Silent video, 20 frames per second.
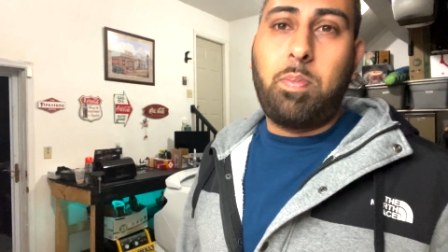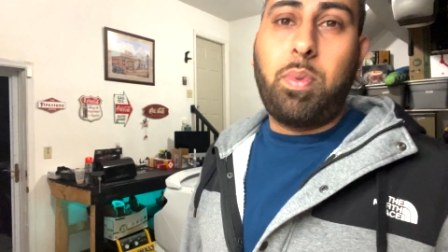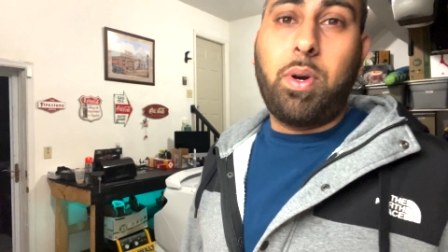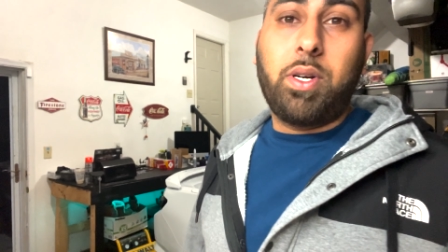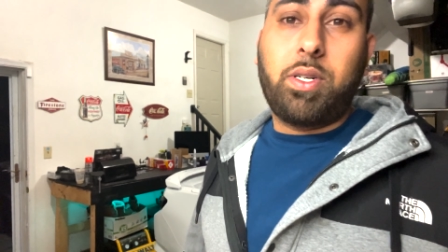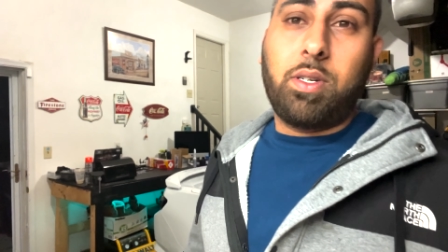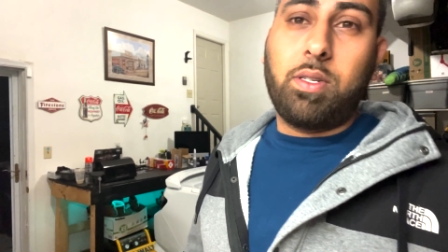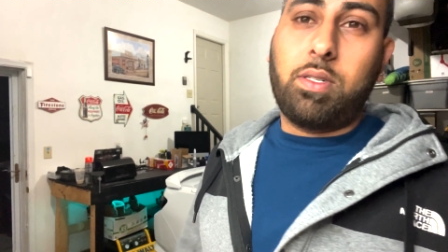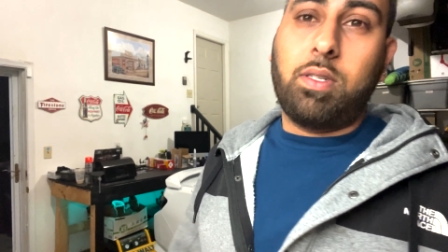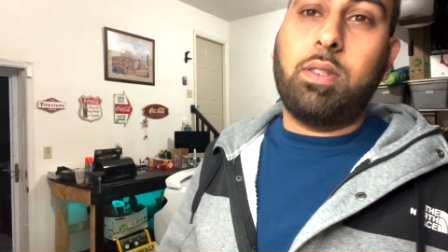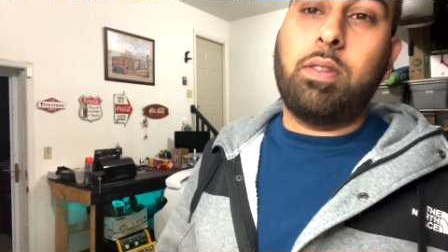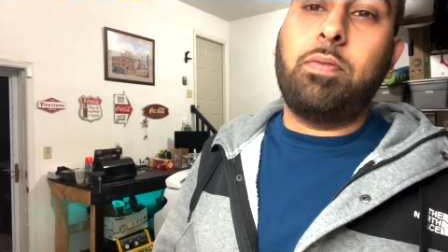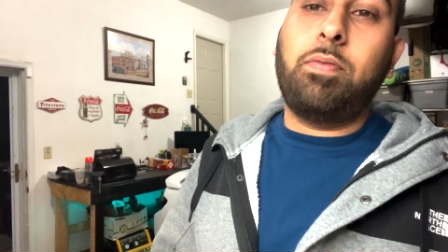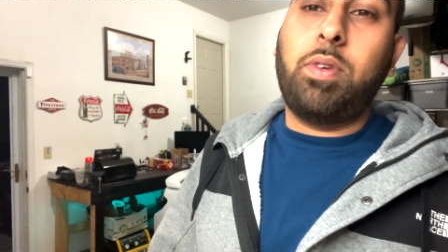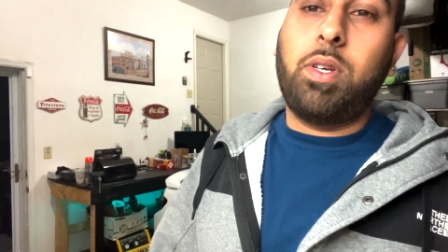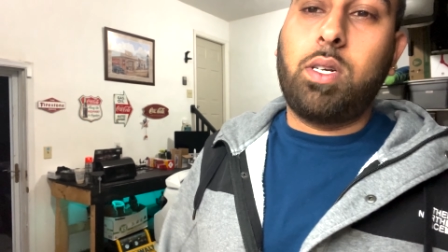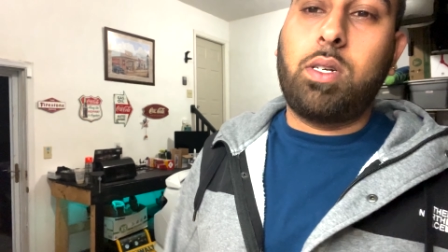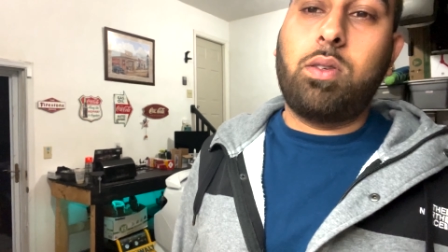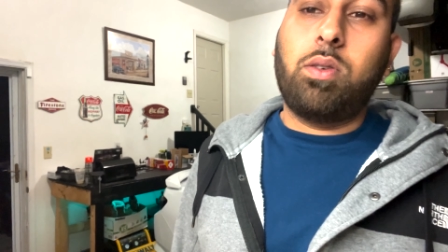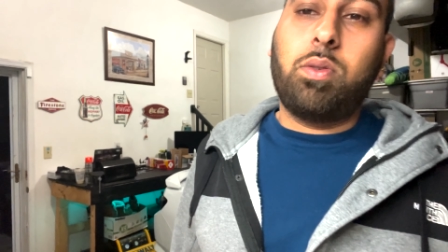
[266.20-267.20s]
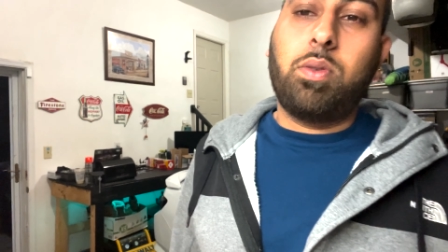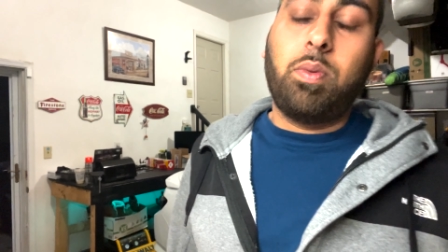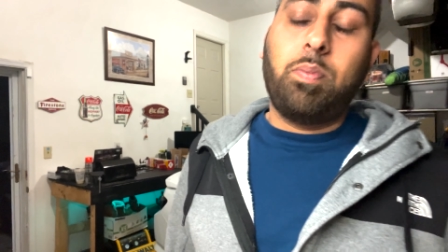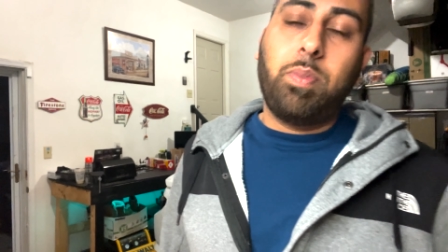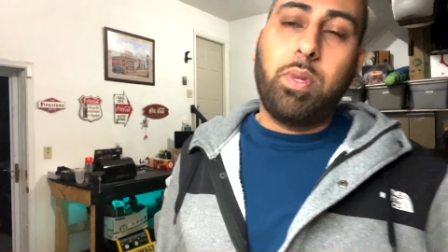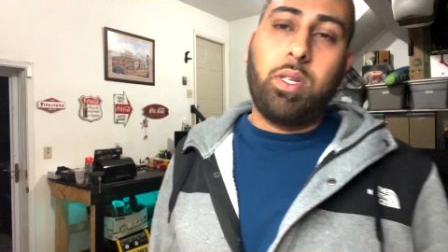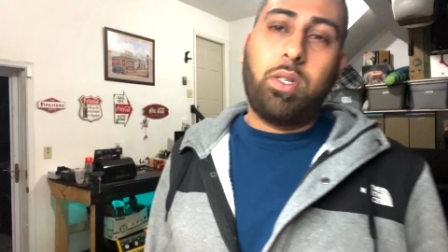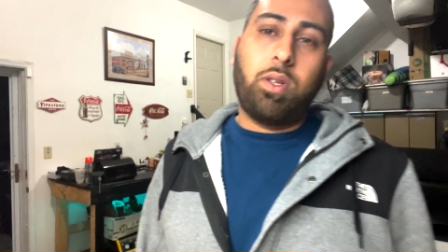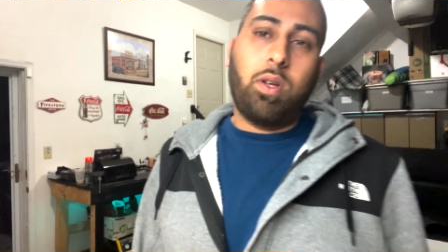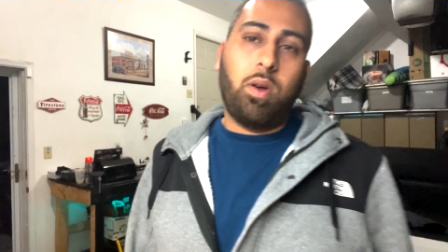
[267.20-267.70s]
purchasing the vehicle.
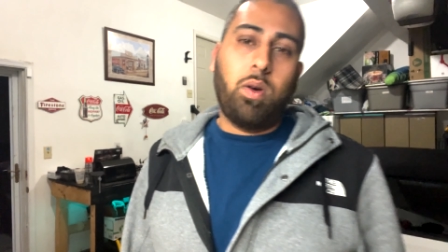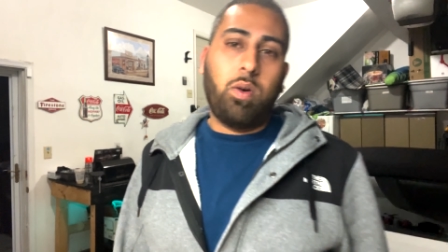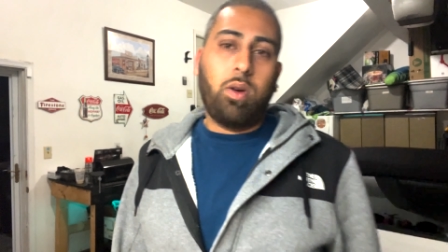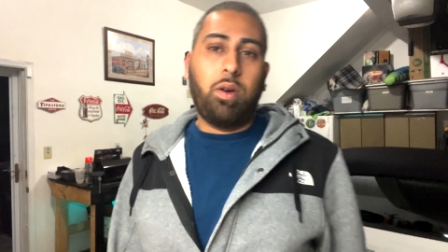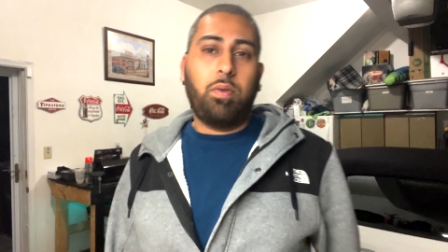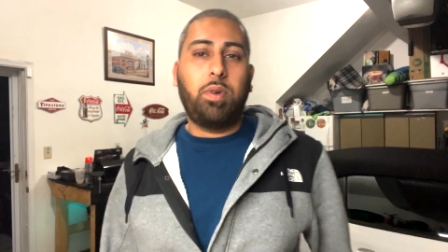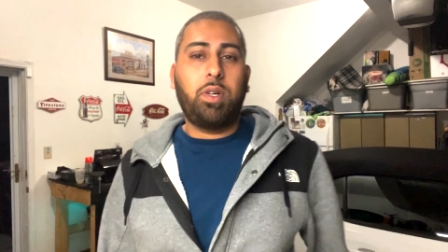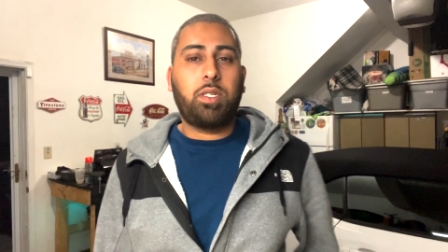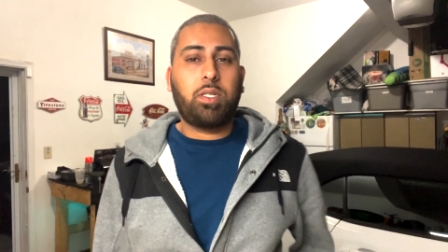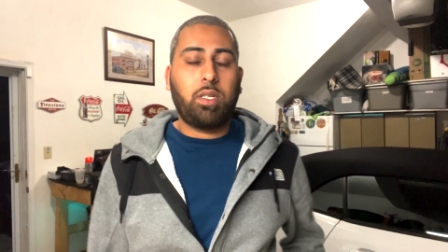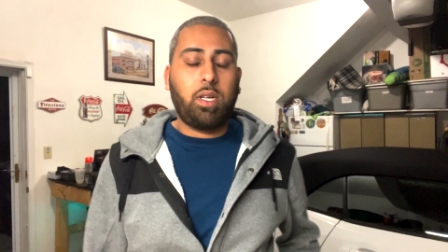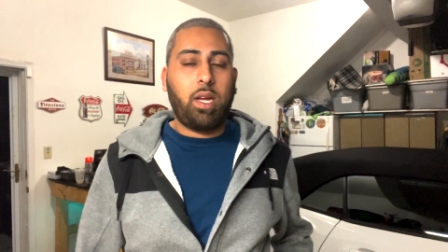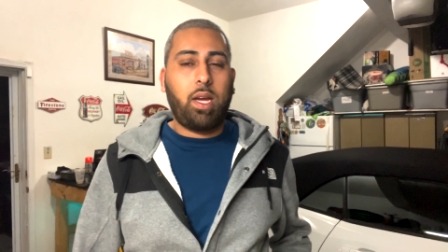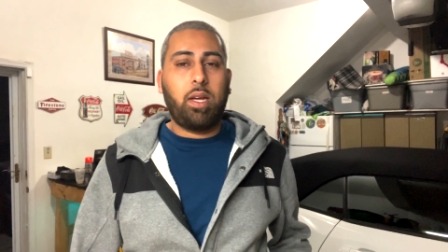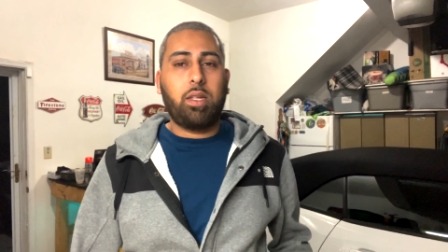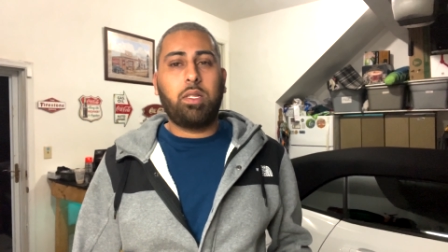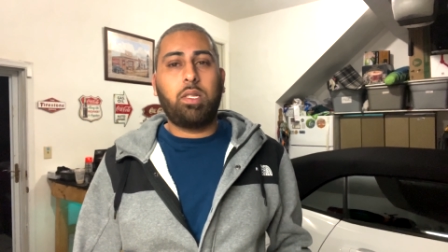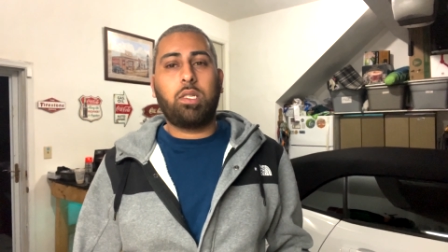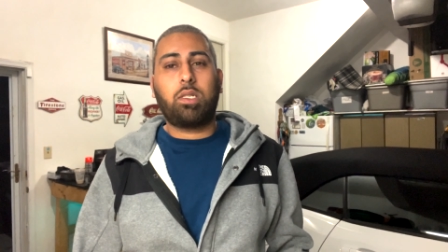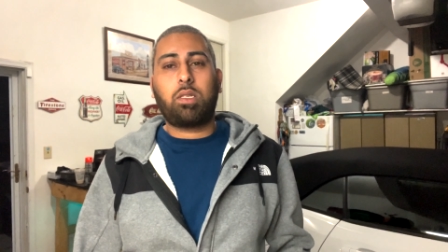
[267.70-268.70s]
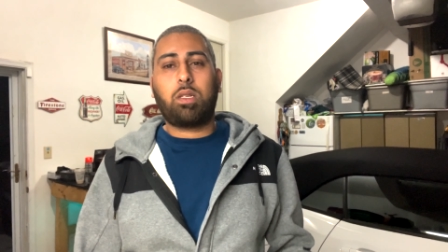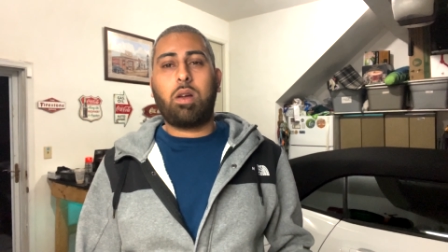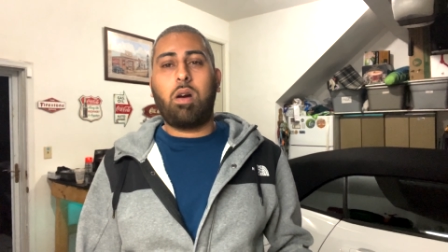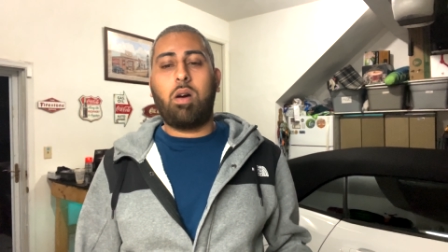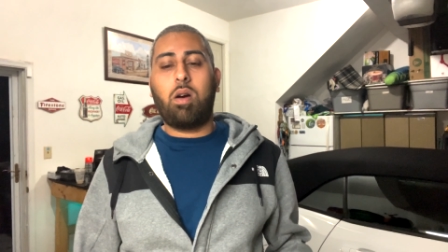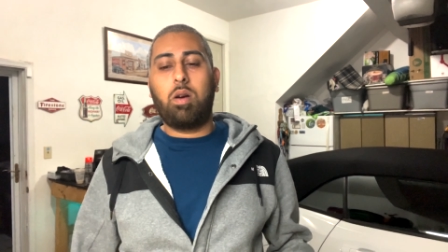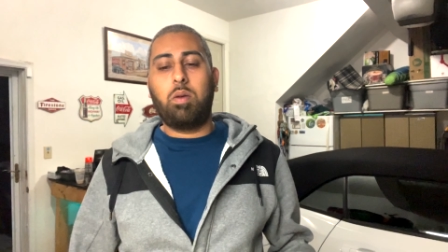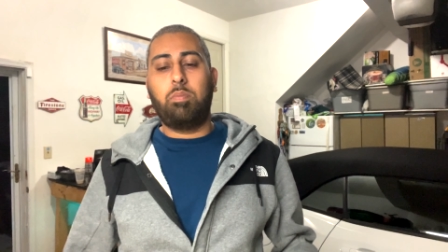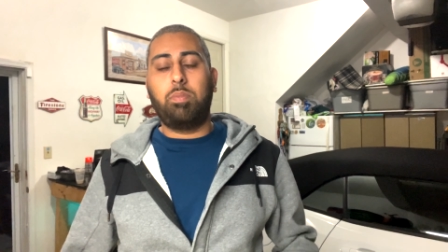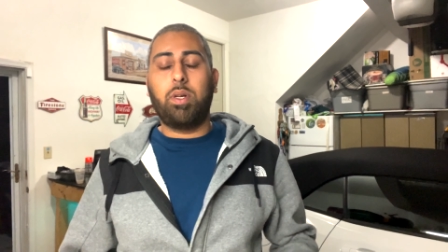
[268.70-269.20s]
So originally I had this
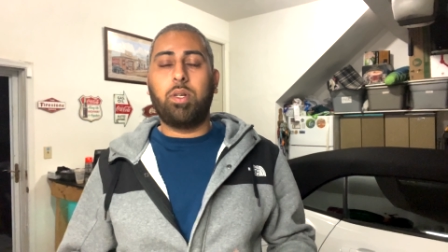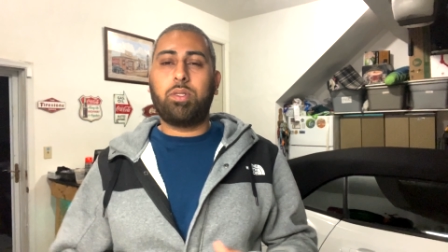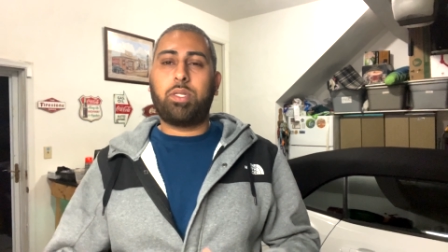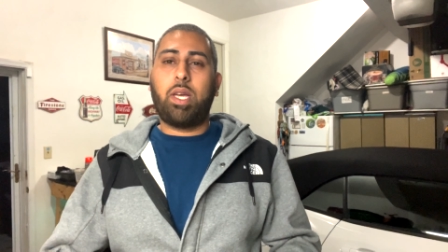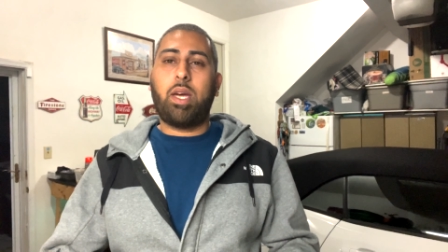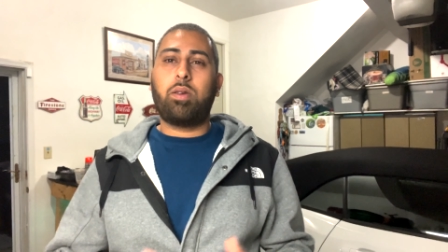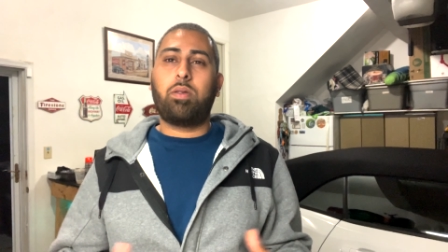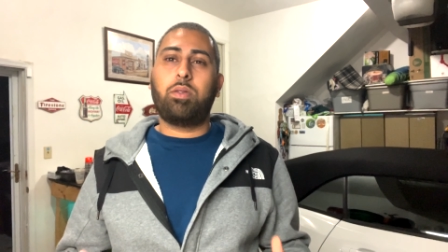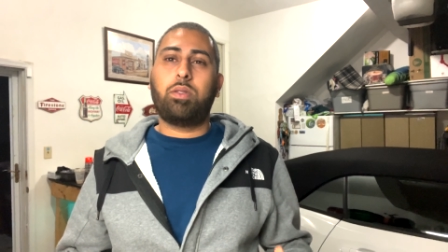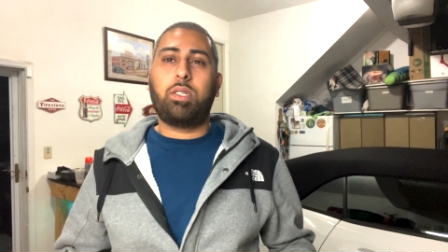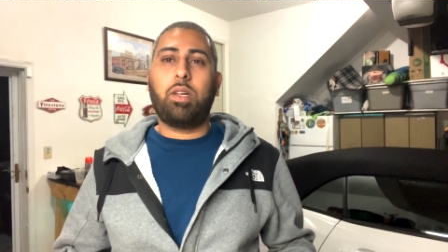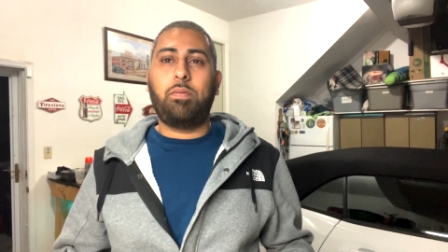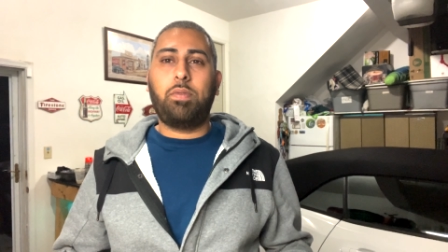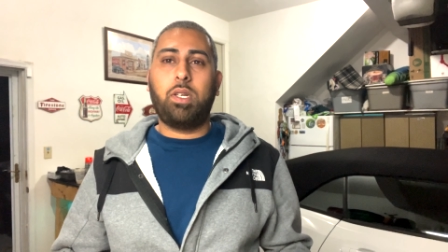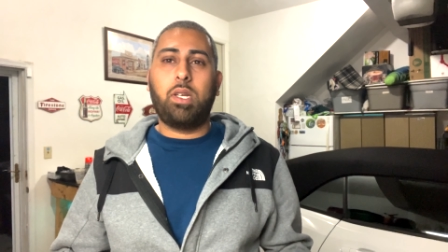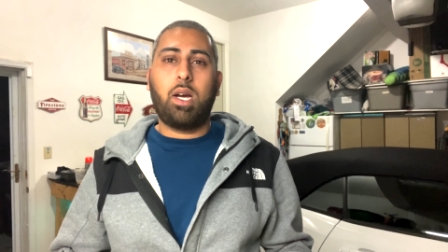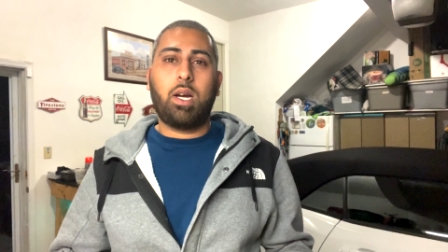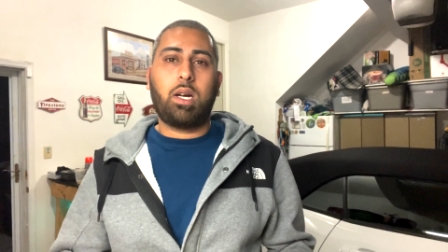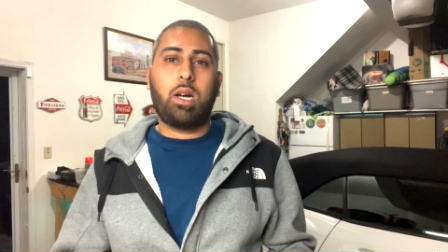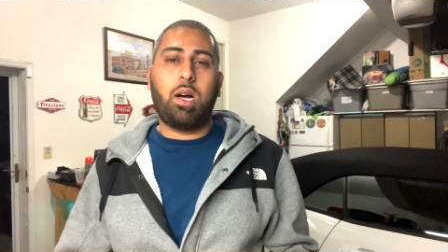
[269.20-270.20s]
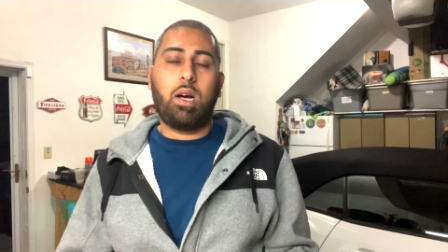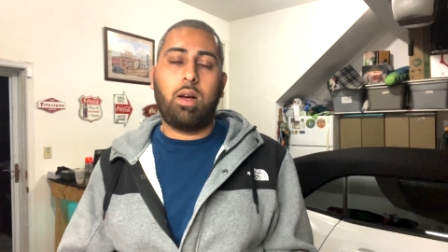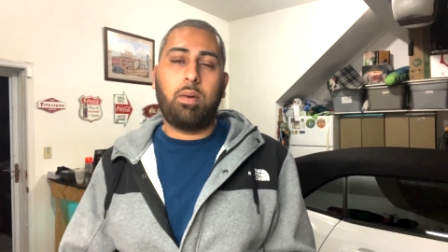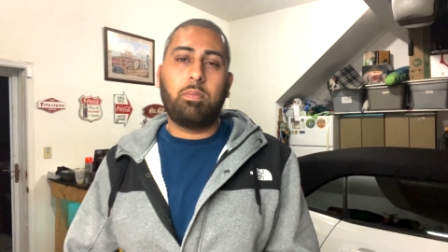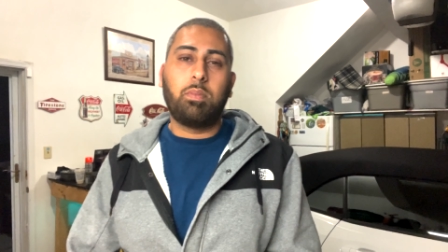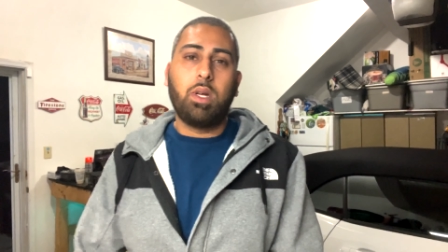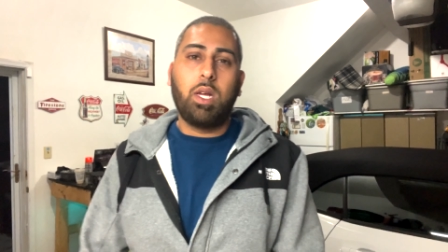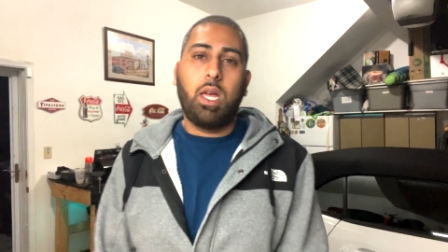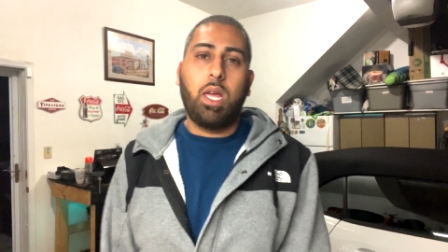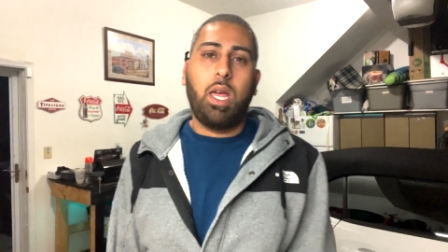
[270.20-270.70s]
car built out on
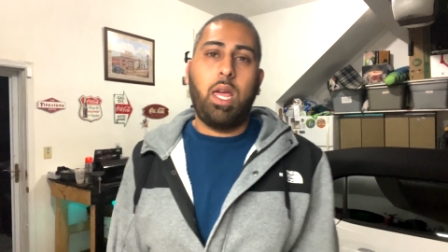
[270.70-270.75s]
Chevy.com